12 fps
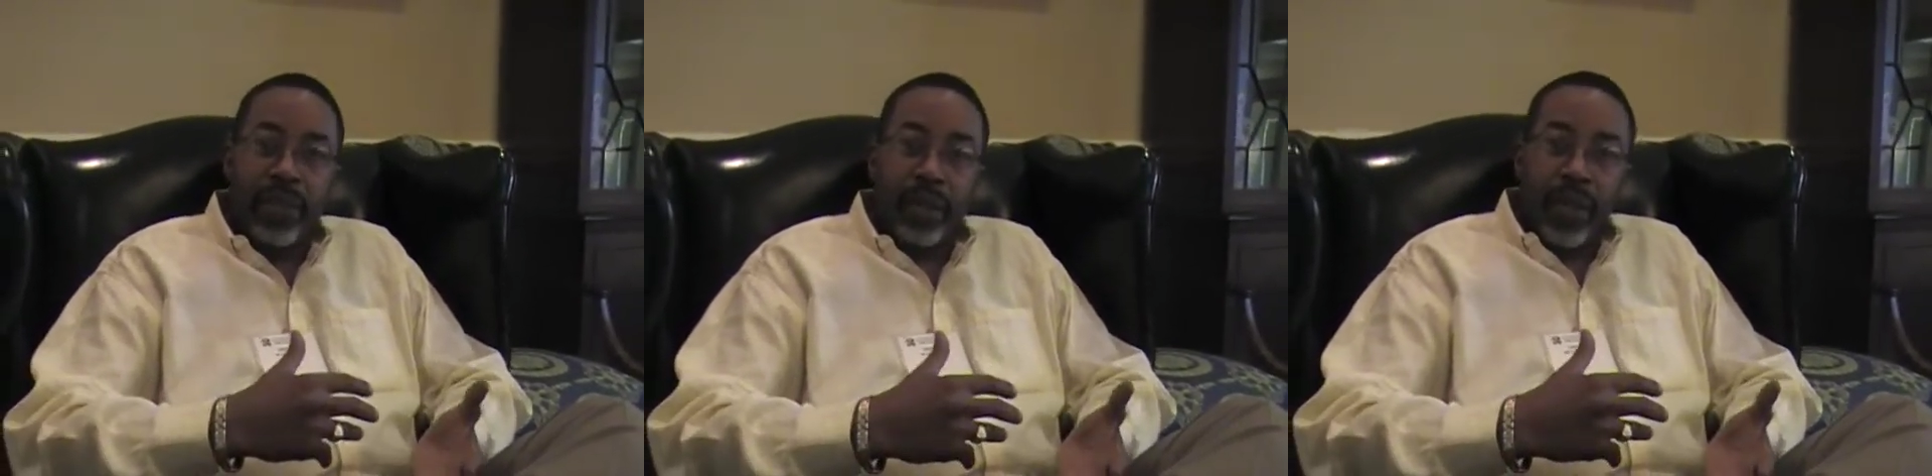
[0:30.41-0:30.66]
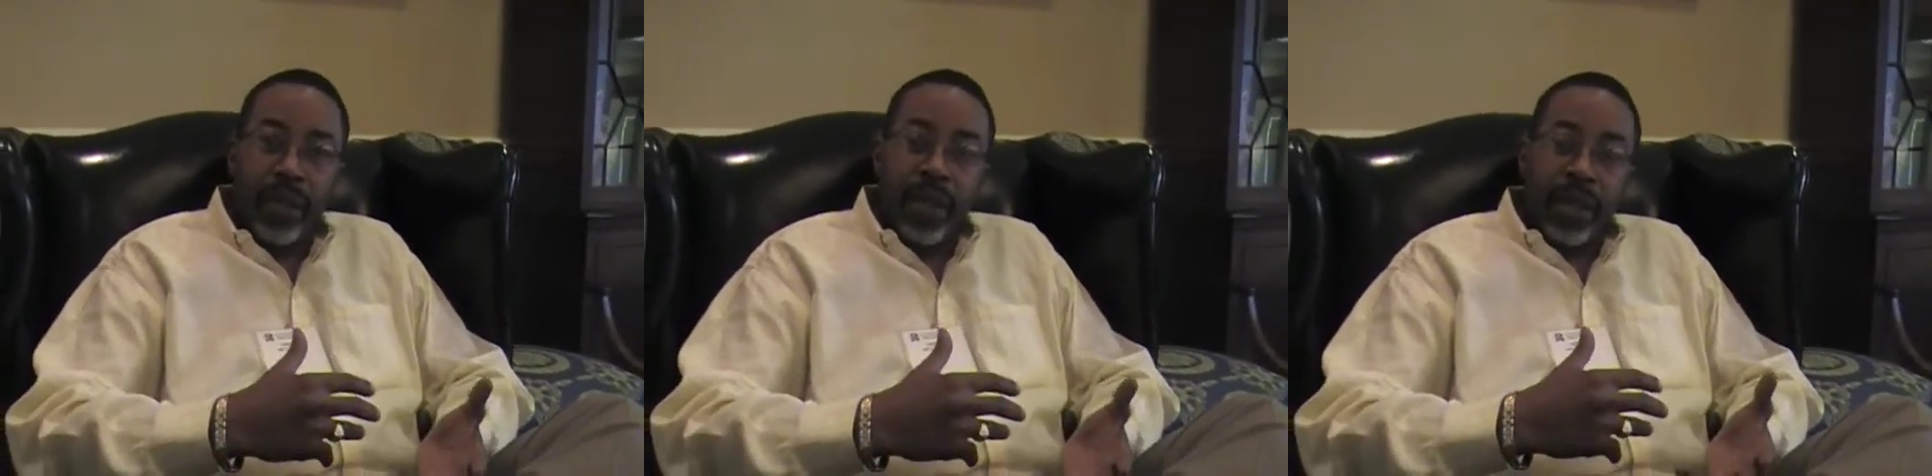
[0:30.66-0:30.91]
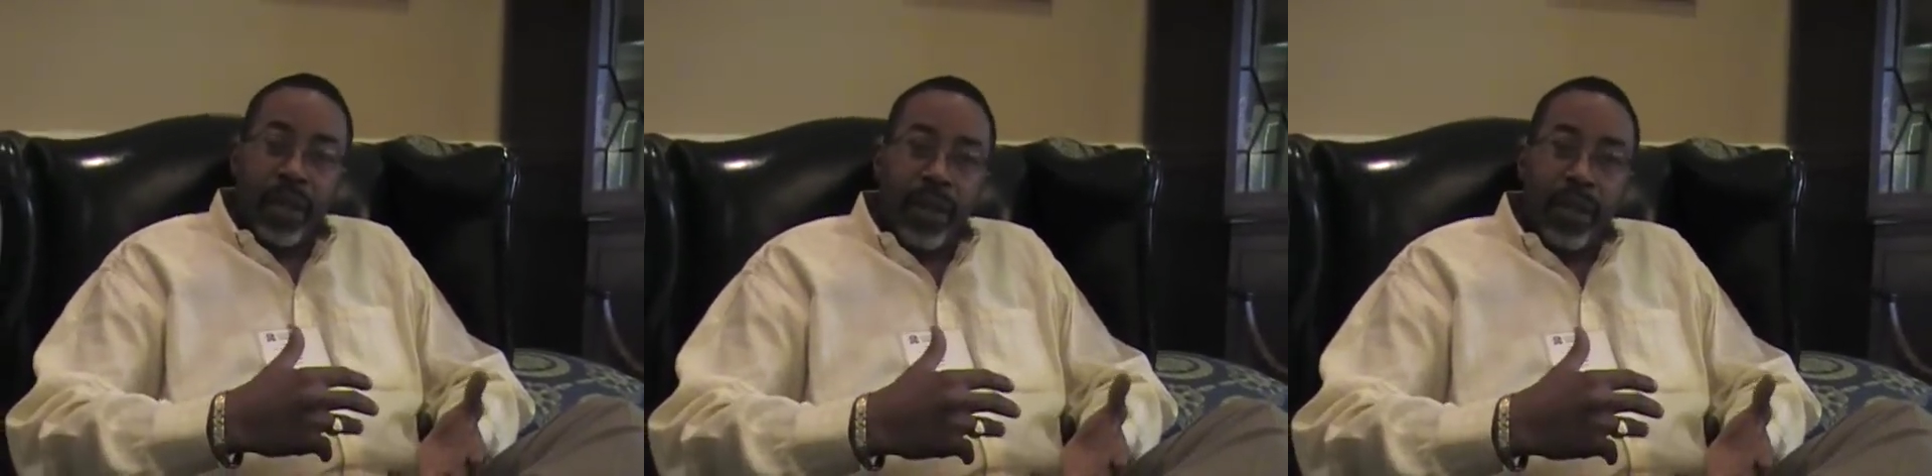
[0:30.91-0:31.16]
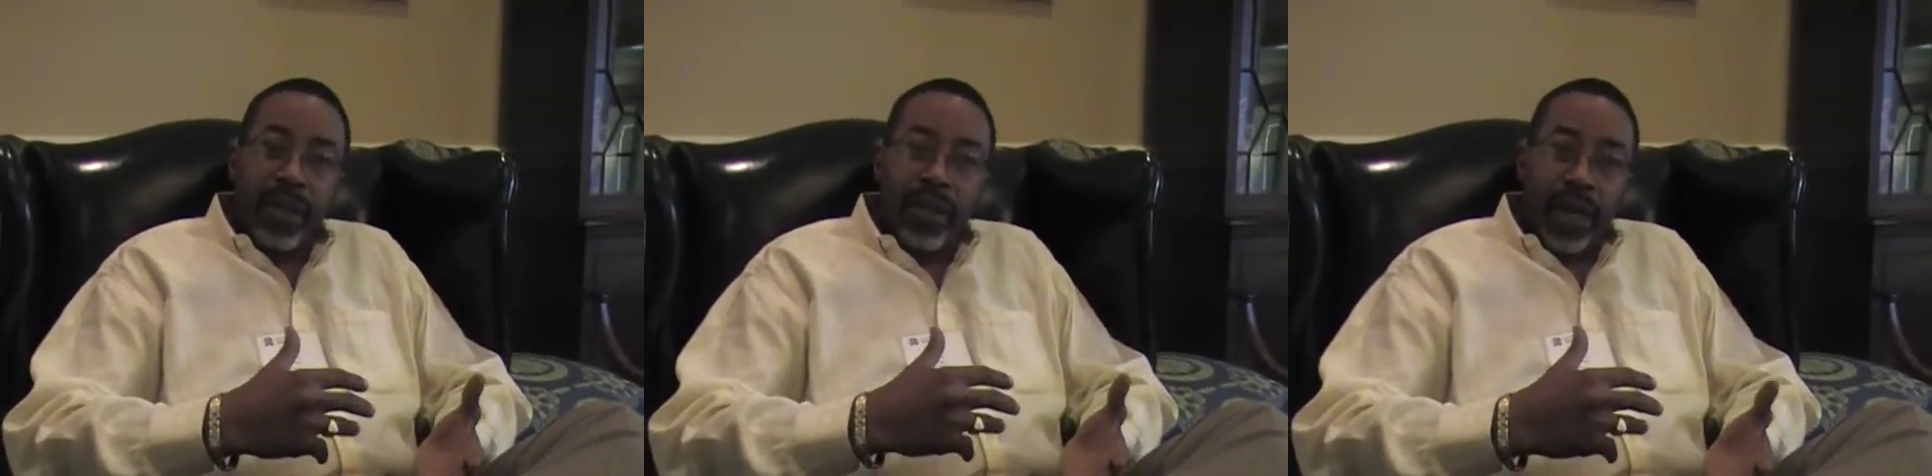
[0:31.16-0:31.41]

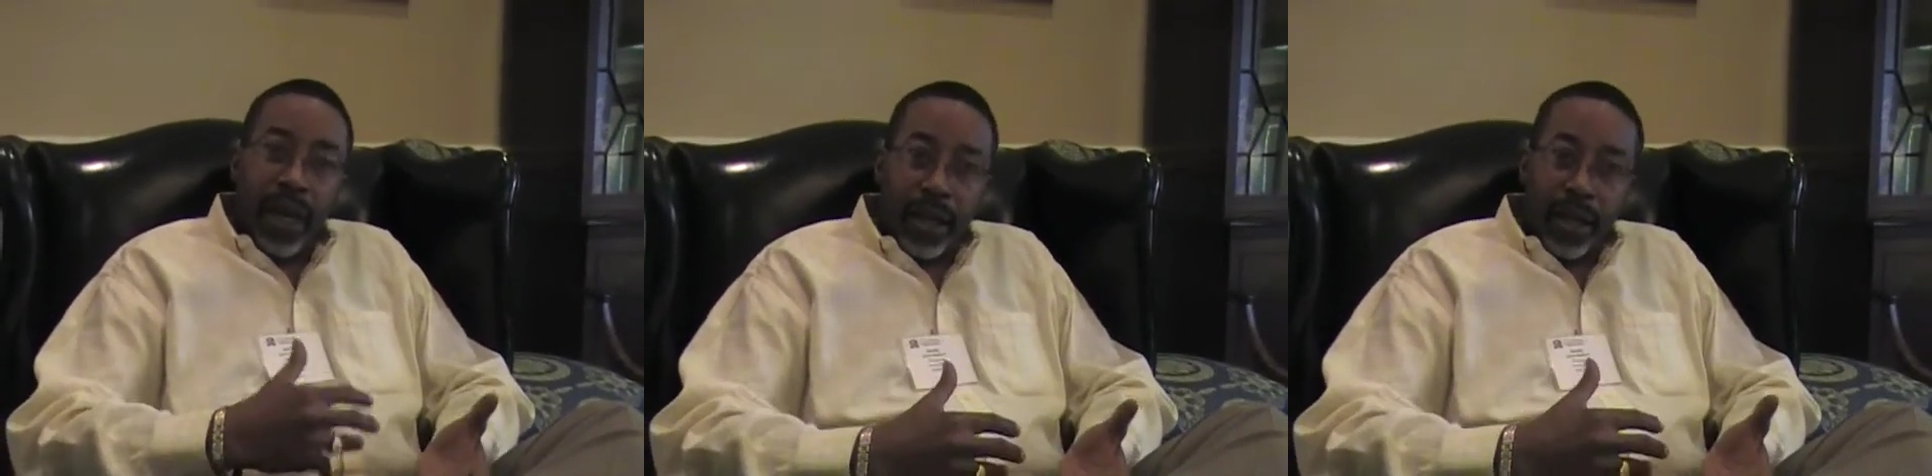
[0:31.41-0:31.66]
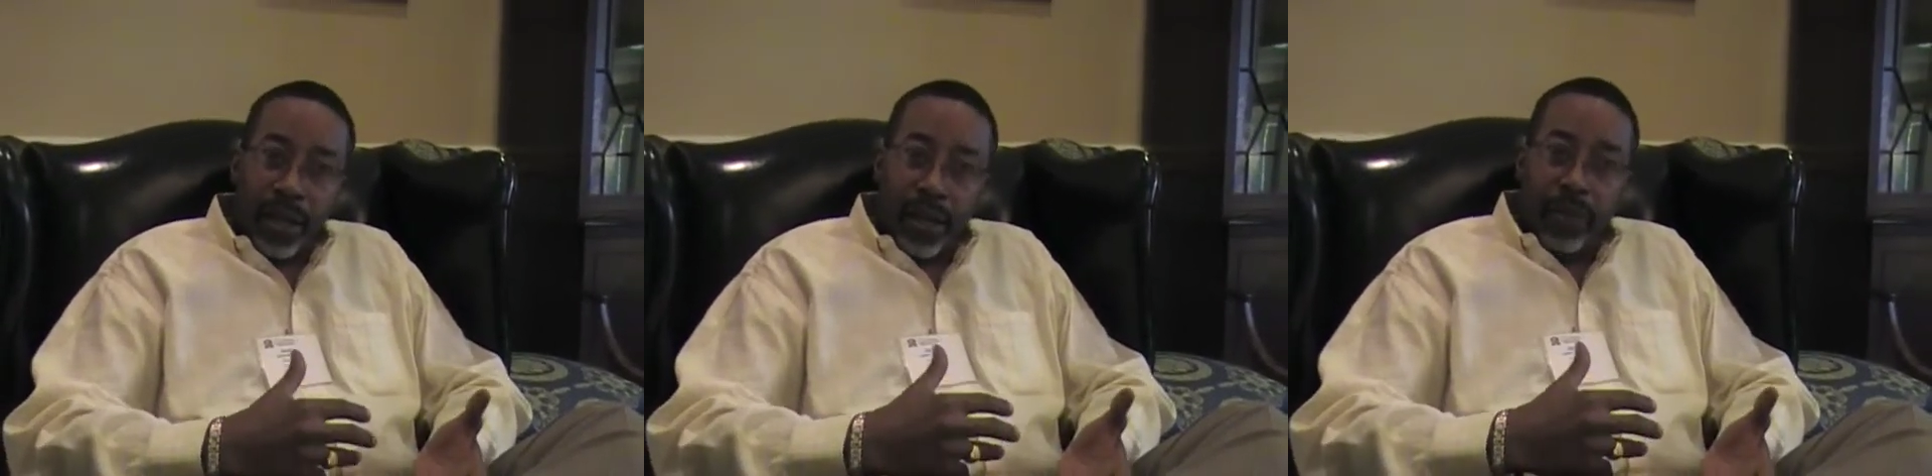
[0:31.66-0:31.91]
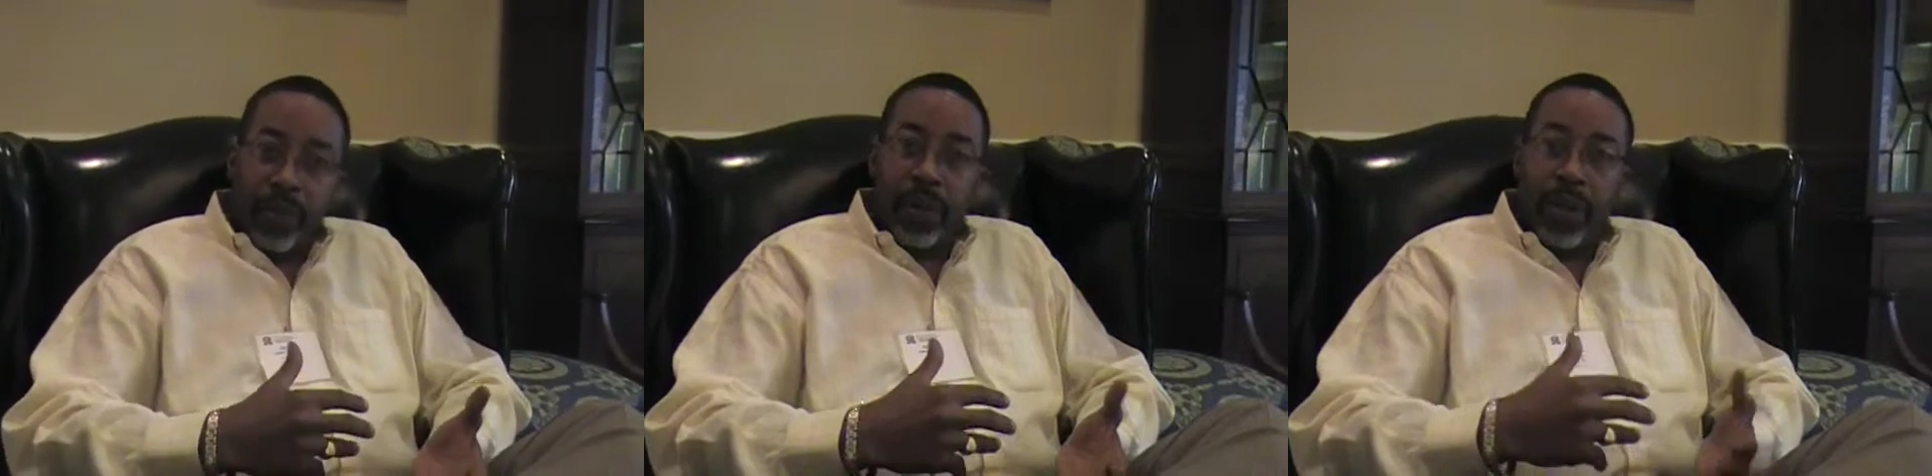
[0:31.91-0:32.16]
the scholarship,